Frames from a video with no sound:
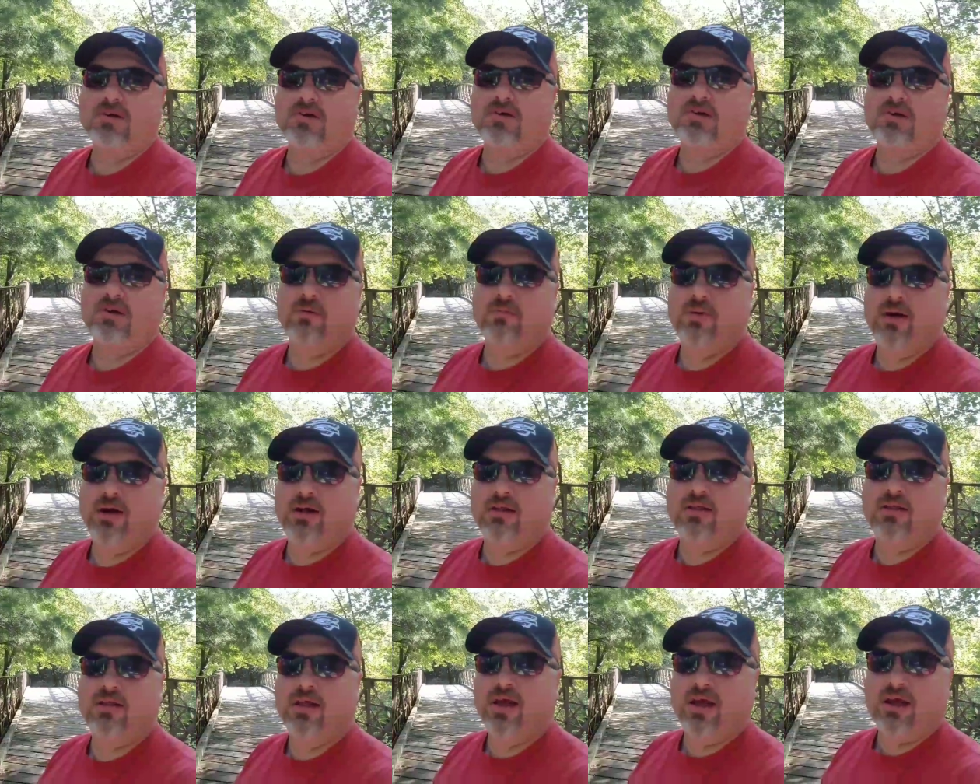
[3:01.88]
was the
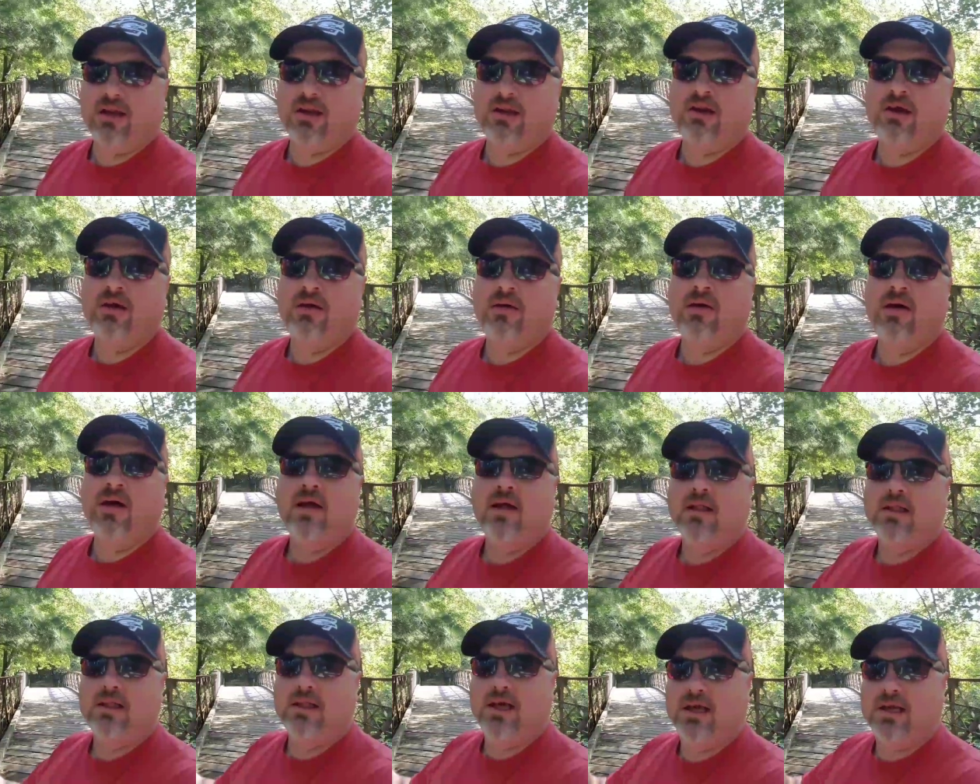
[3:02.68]
big thing,
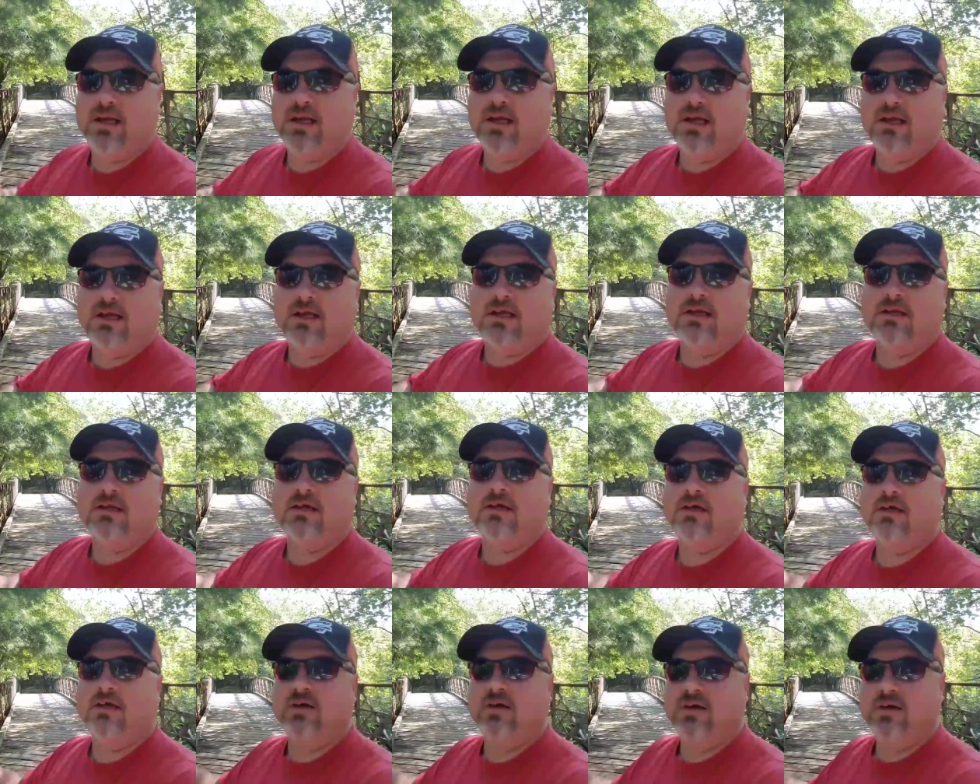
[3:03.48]
they
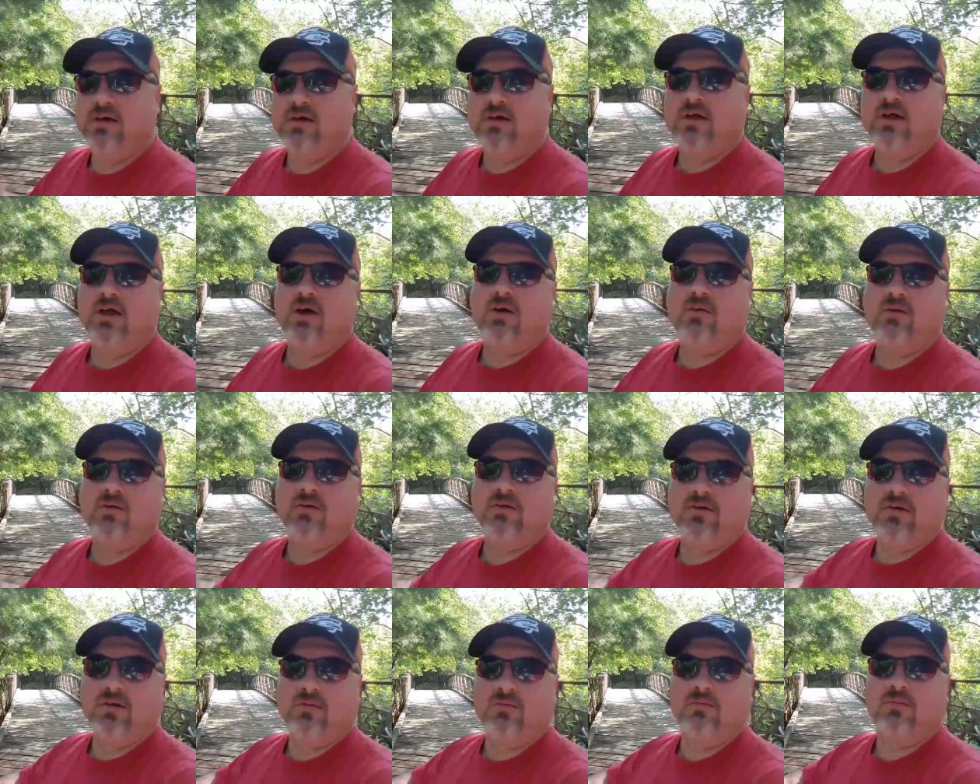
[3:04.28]
needed, you
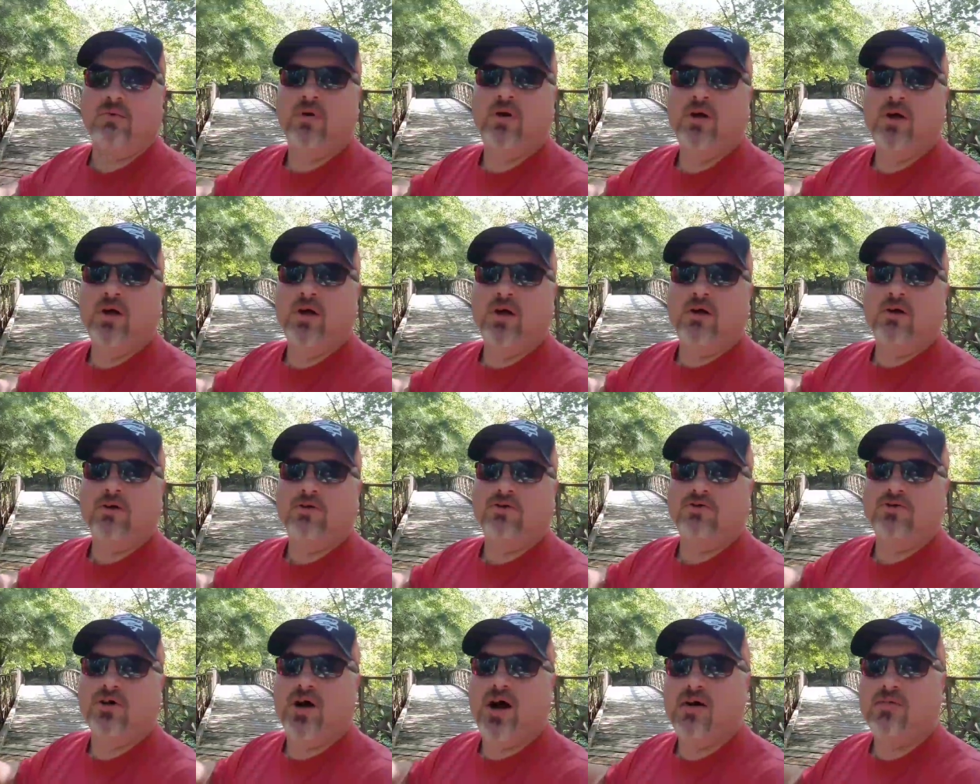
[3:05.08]
know, some
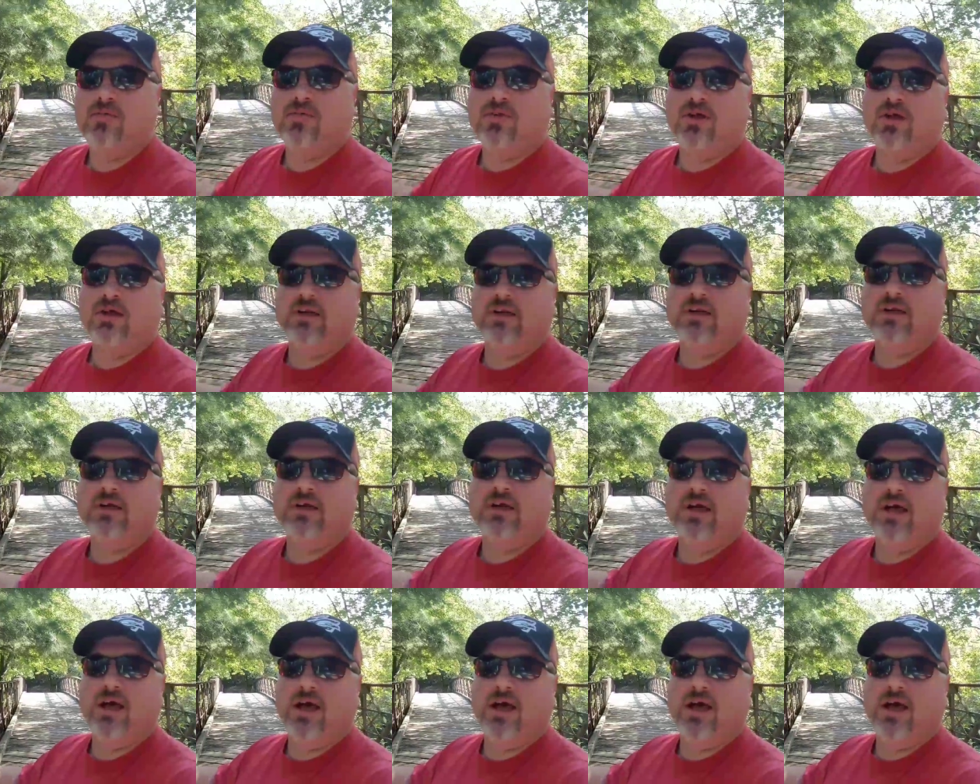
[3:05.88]
traveling,